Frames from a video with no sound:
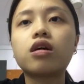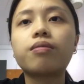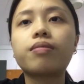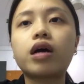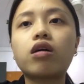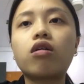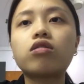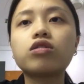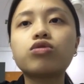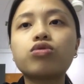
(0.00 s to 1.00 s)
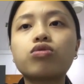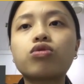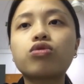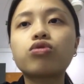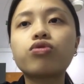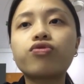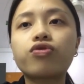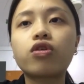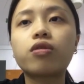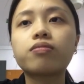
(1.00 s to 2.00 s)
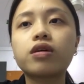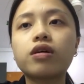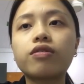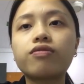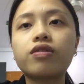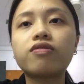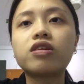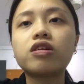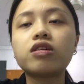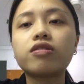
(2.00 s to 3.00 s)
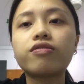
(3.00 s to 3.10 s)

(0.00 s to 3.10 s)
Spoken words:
by oil to cool from 50